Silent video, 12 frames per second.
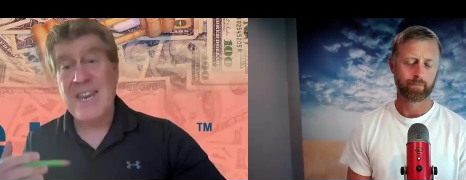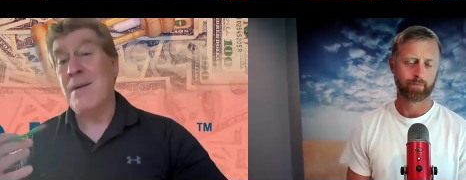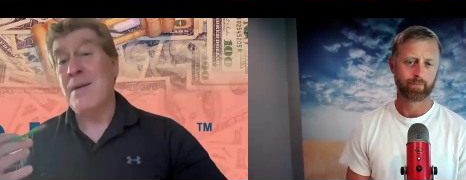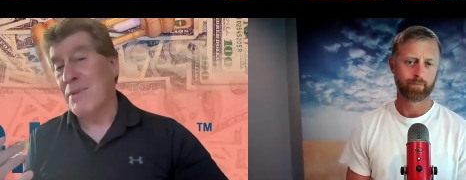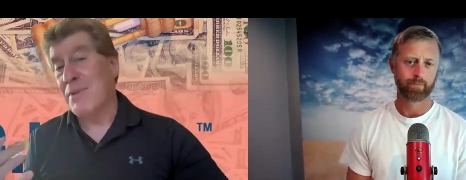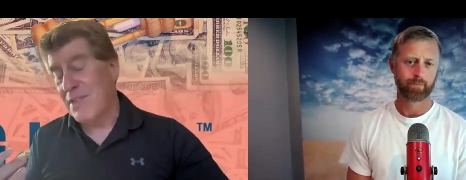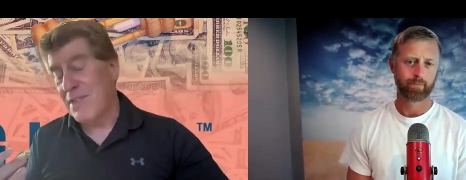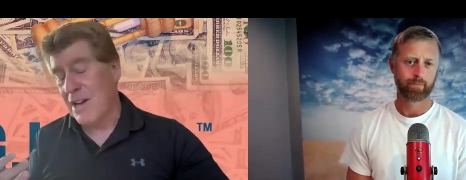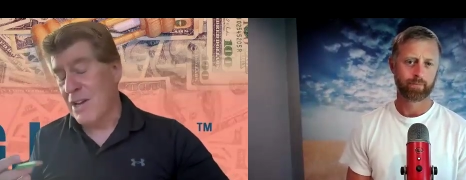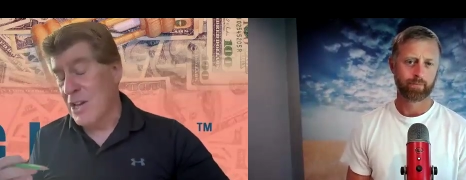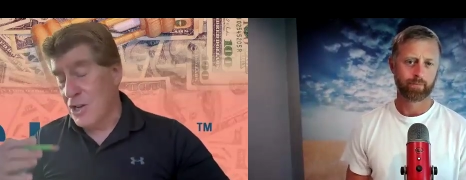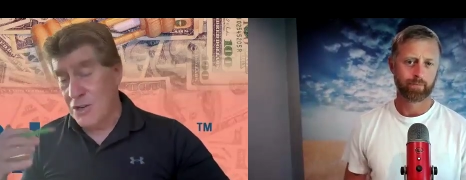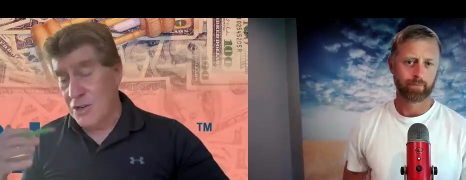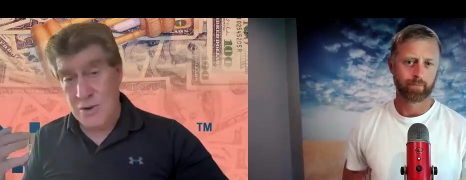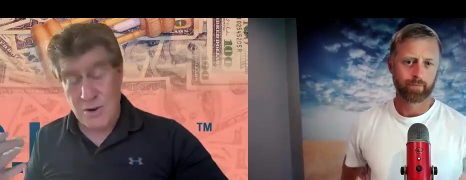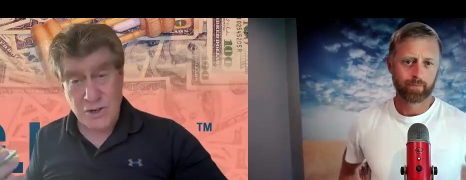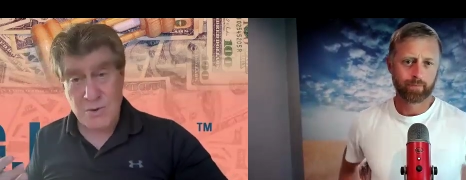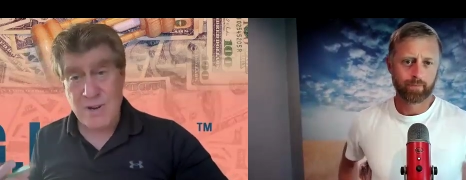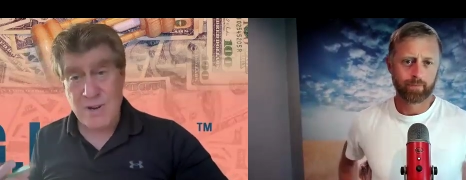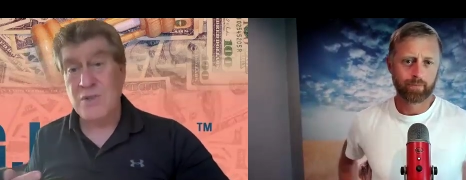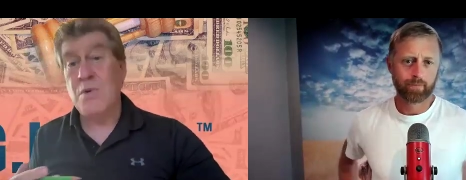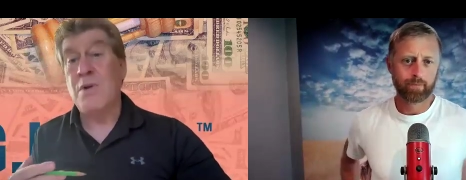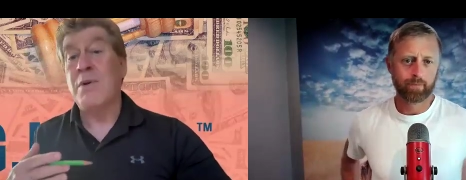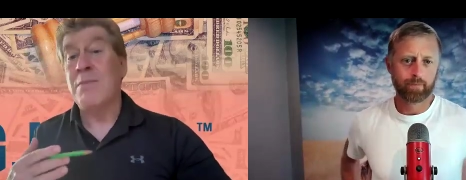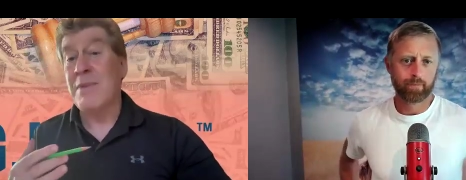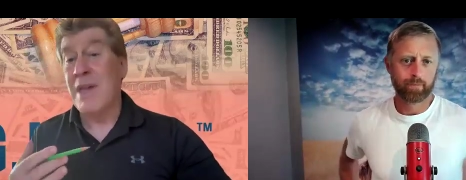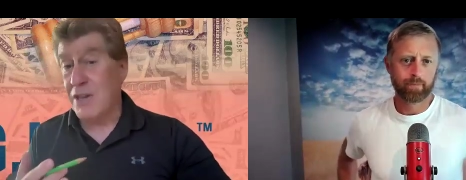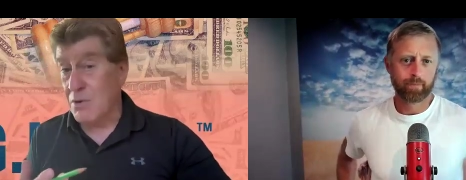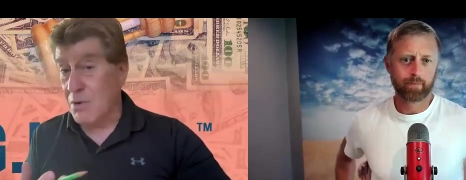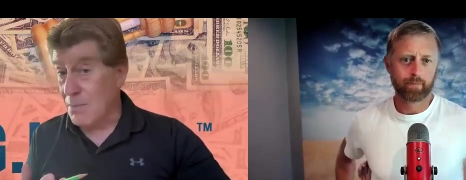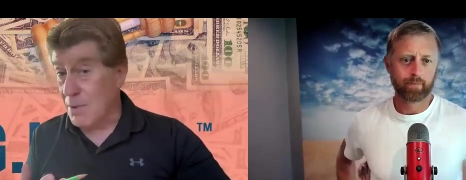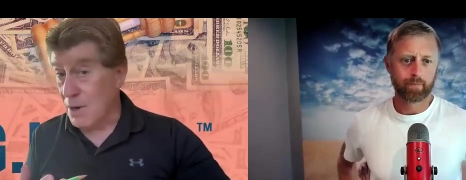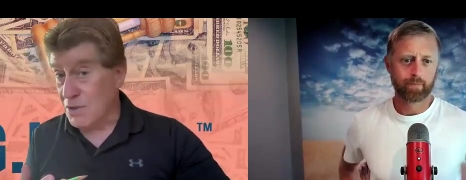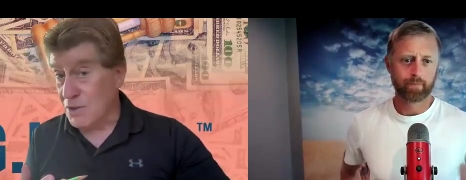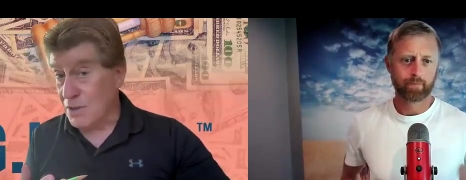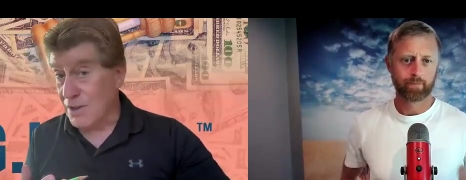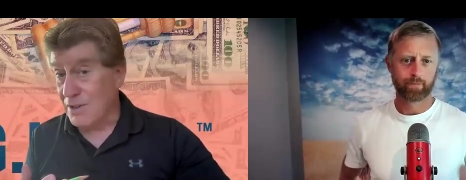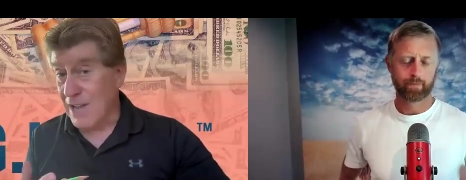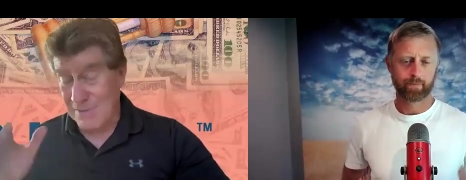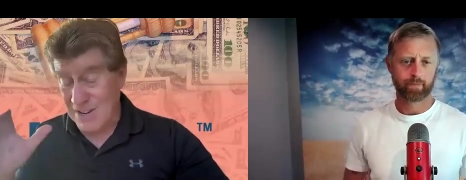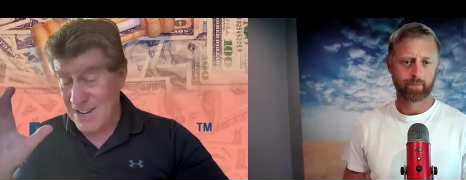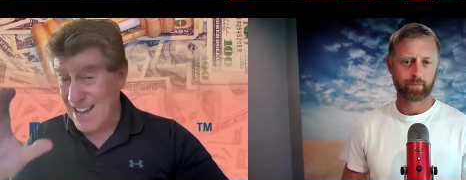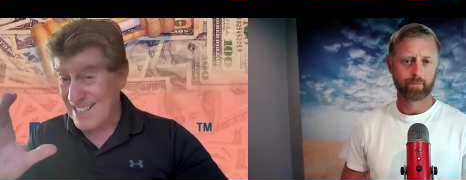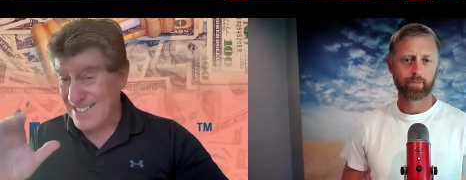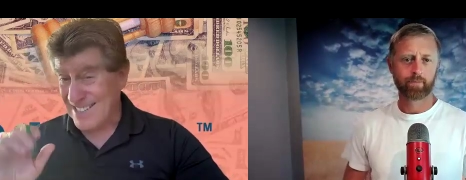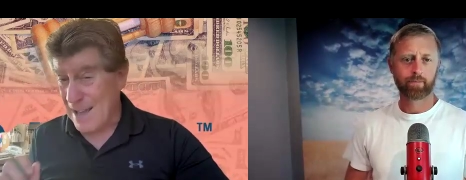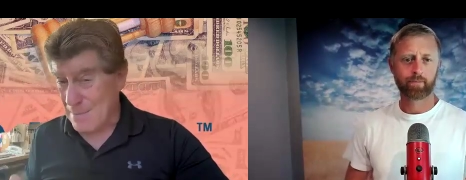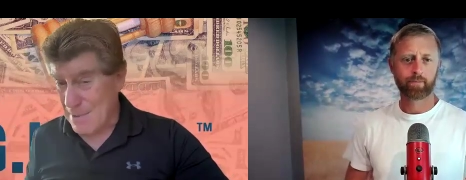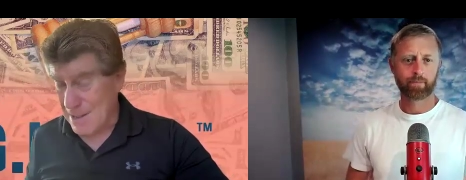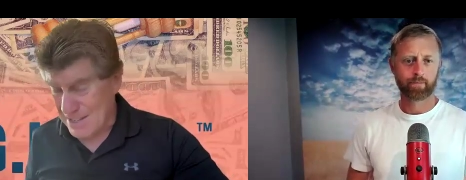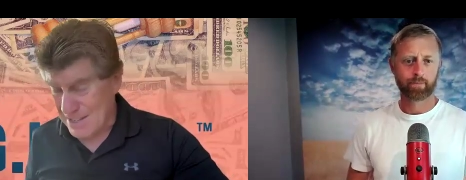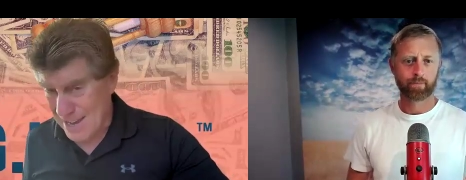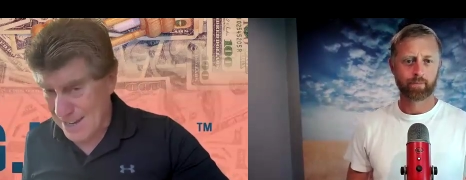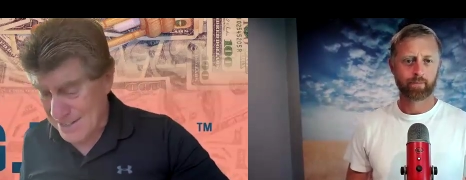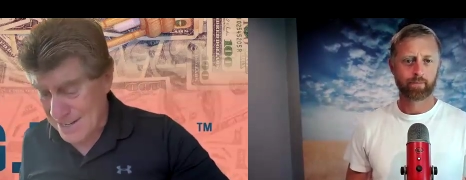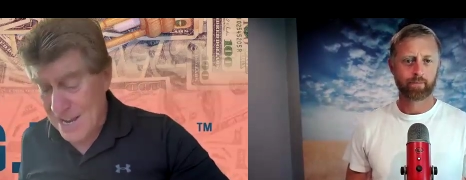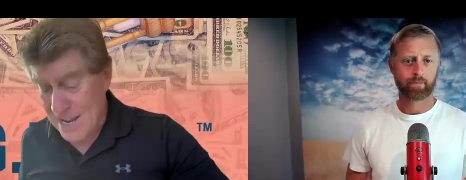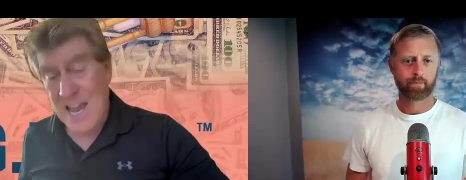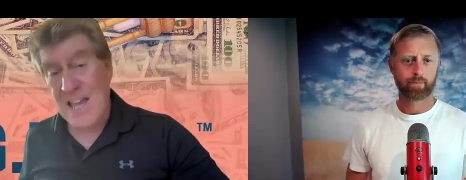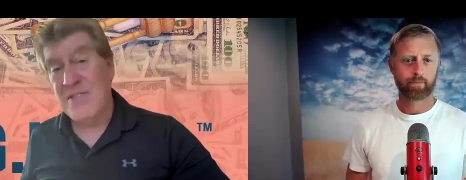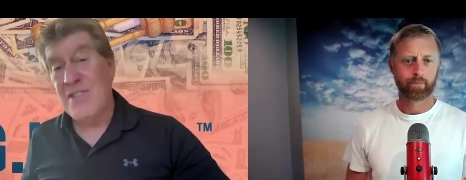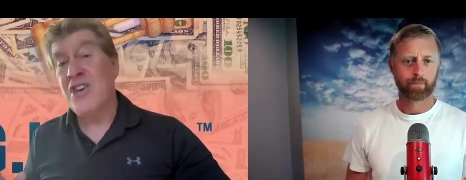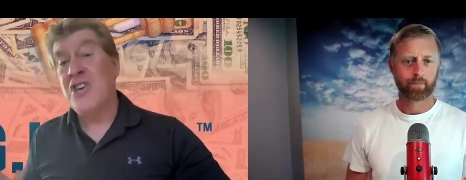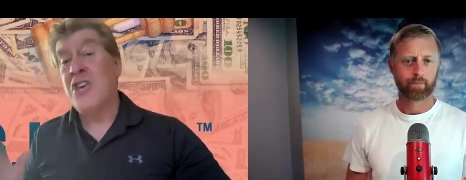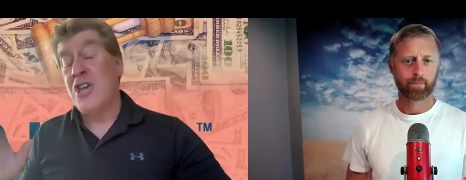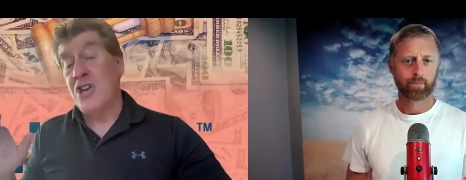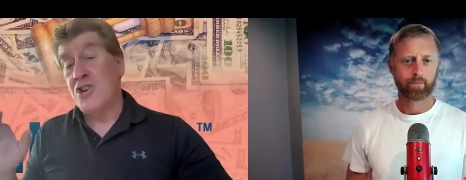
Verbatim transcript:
Speaker 1: Empathy, nurturing is where we make you emotional. I haven't got to that much yet. And then